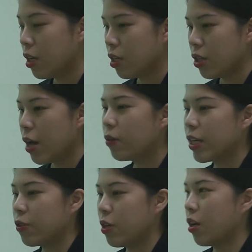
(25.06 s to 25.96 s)
So I would
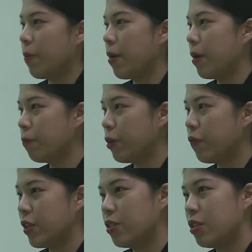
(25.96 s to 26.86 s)
like to talk about my
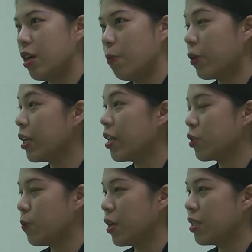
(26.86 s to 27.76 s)
previous working
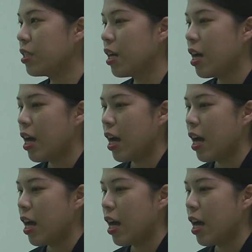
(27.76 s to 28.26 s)
experience.